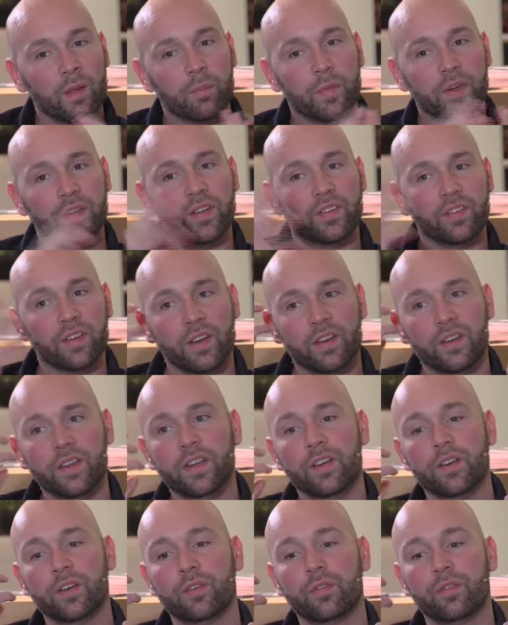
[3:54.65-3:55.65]
But this
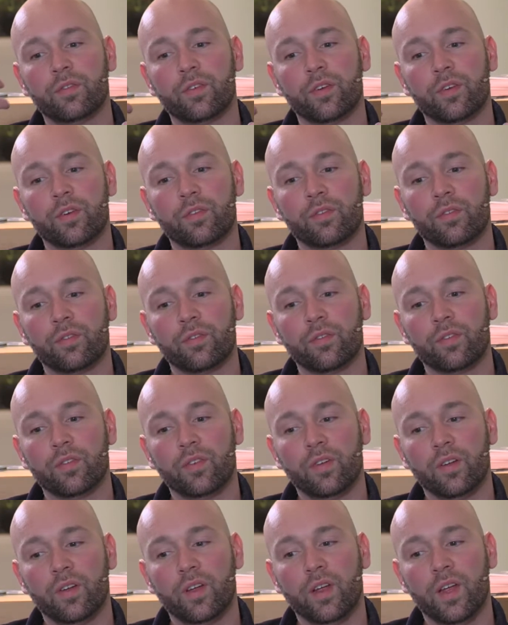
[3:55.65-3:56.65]
idea of
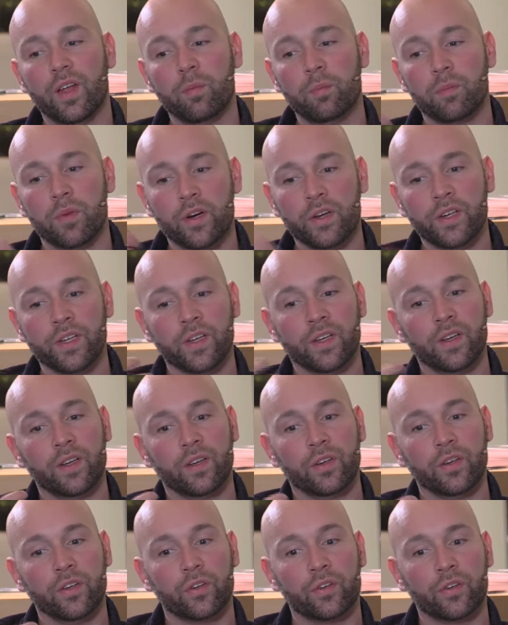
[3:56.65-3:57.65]

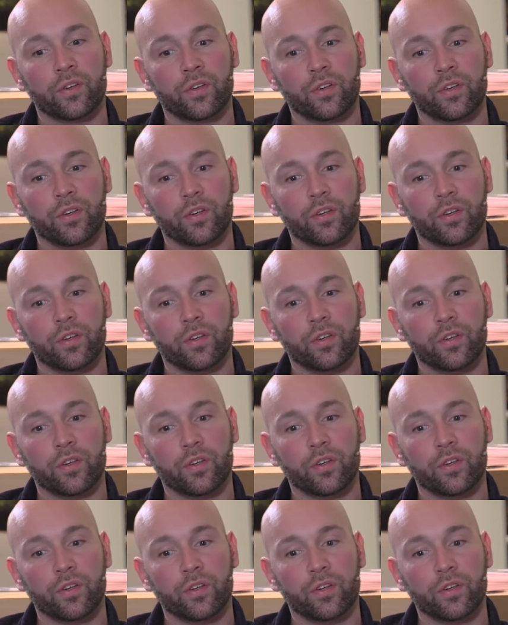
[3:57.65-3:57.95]
embodying your